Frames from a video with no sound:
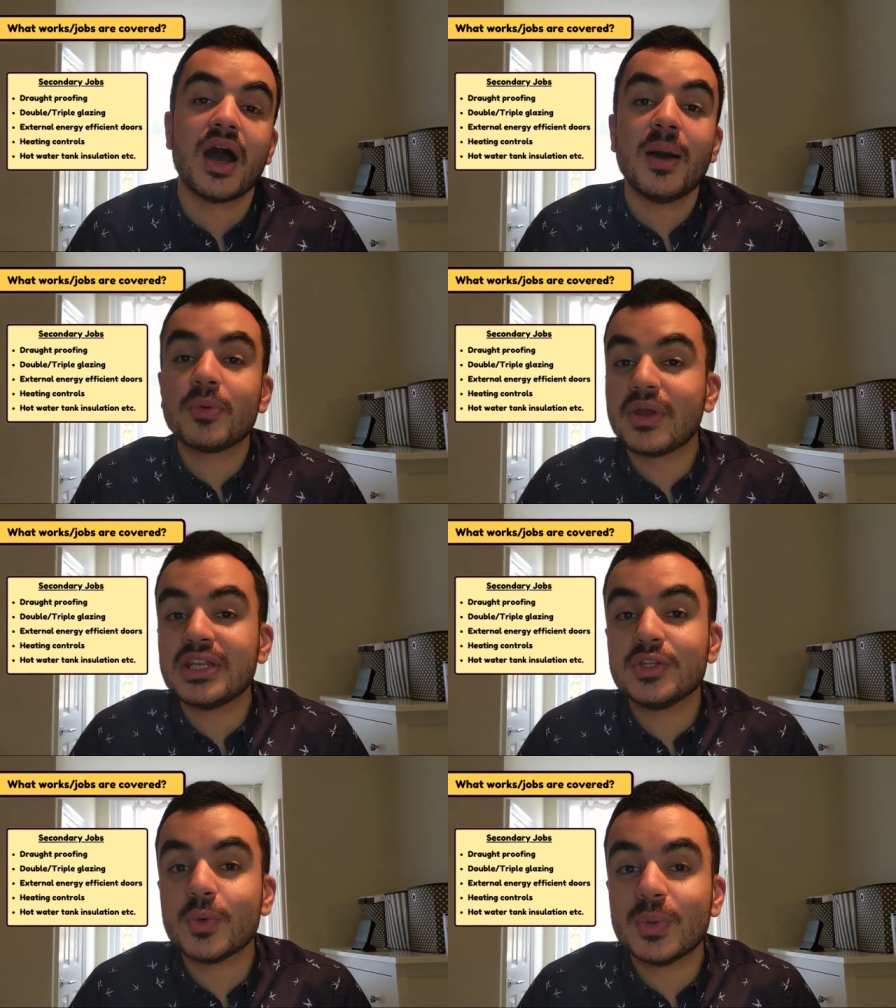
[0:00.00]

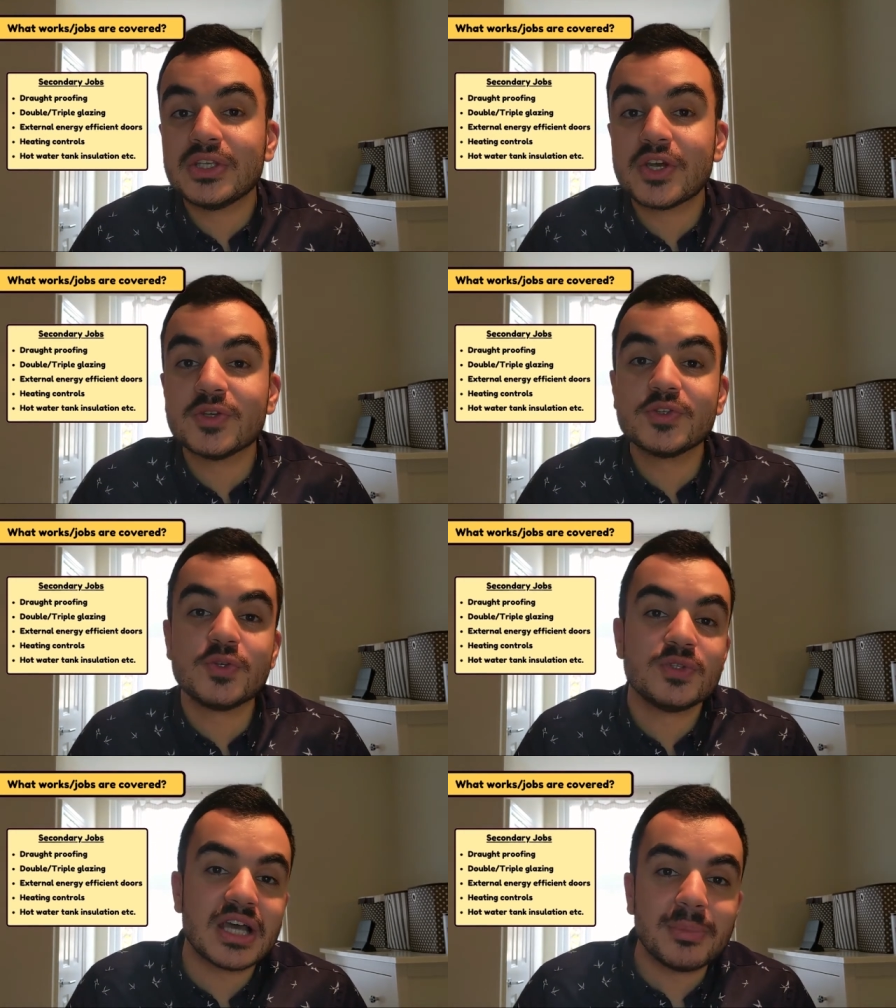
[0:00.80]
upgrading your windows
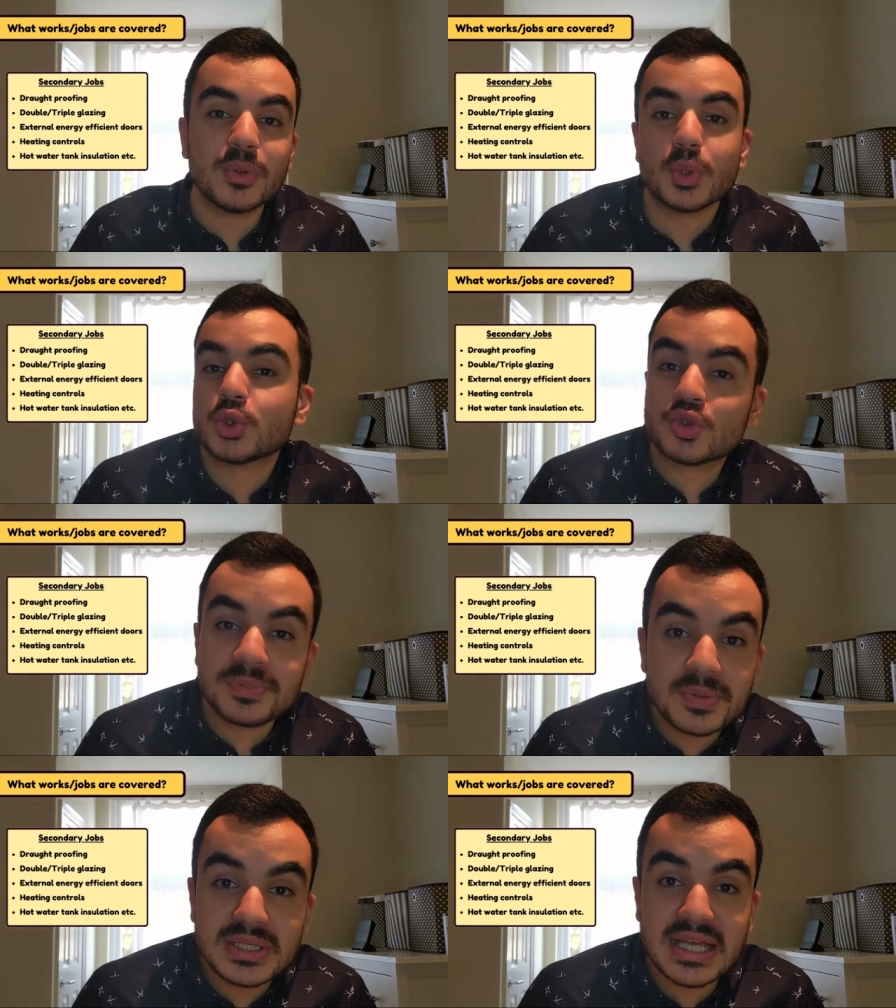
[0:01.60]
to double or
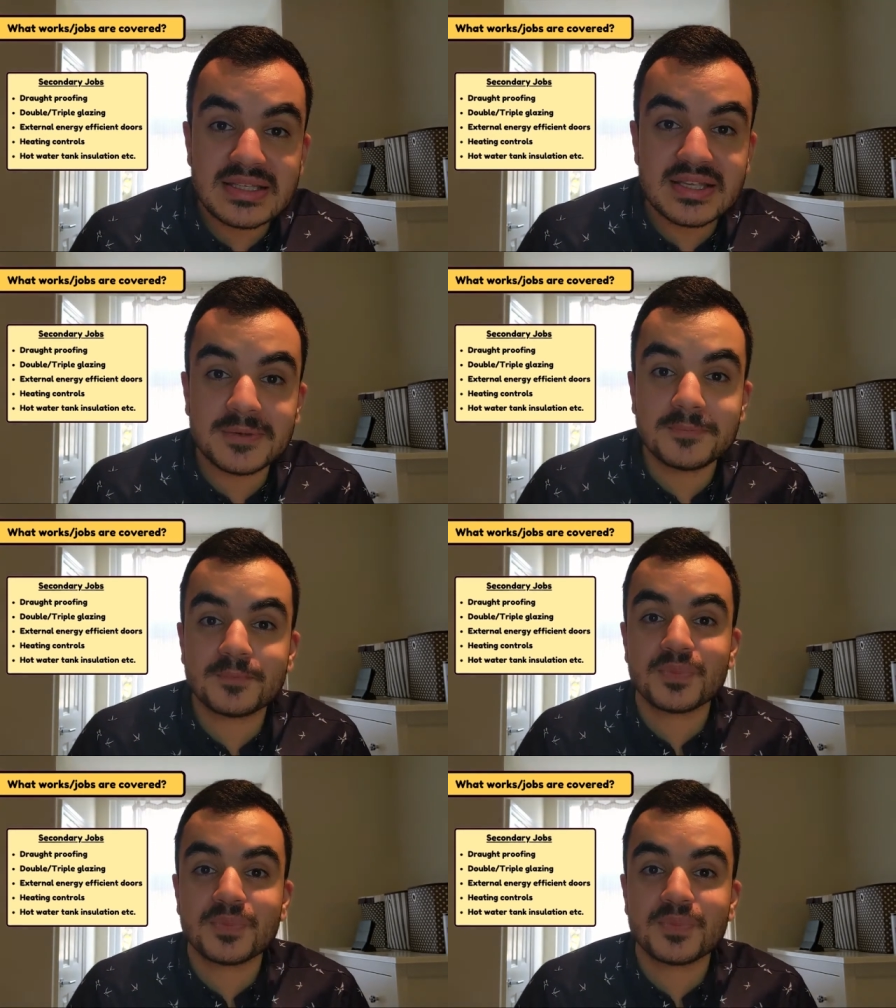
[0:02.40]
triple glazing,